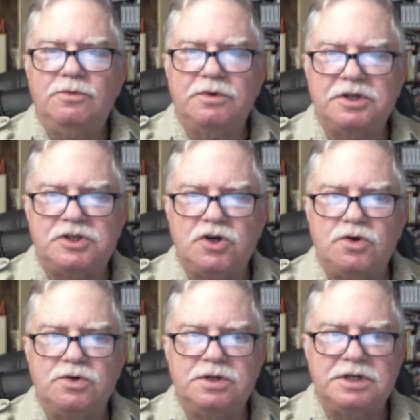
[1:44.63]
with its
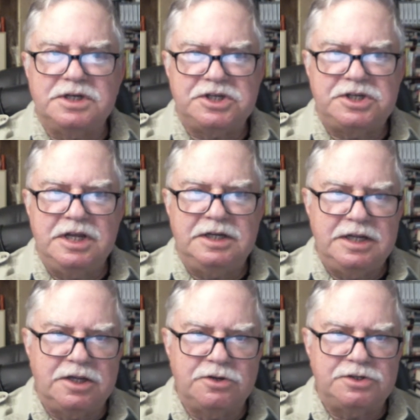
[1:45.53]
own distinct
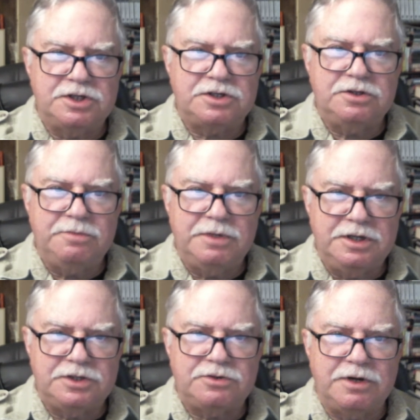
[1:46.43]
ecosystem and
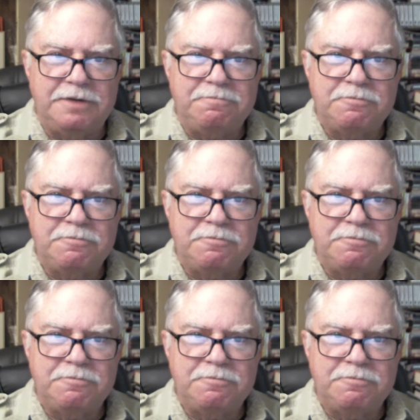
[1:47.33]
history.